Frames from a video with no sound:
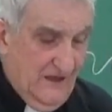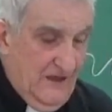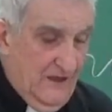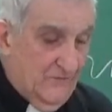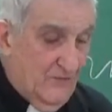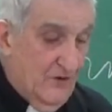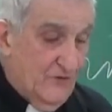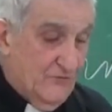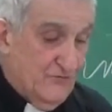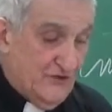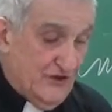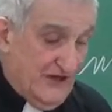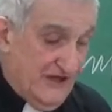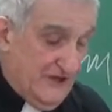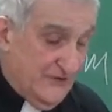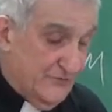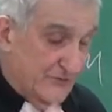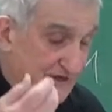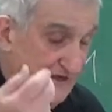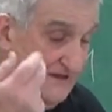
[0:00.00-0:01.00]
But we
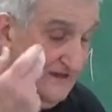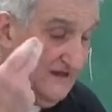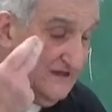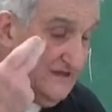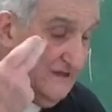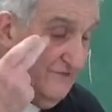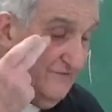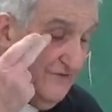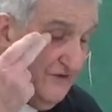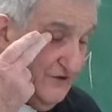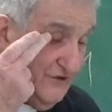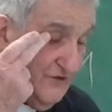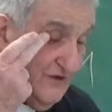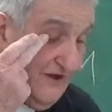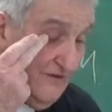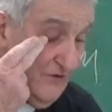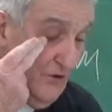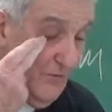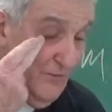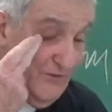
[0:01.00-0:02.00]
can read that in
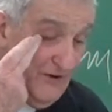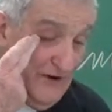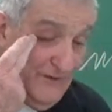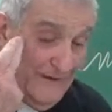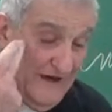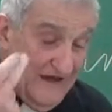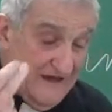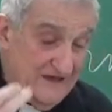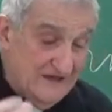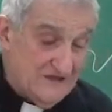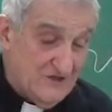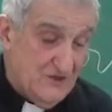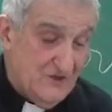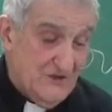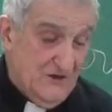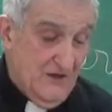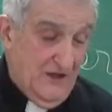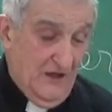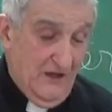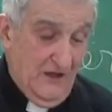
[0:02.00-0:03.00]
Fagothey, compromiser.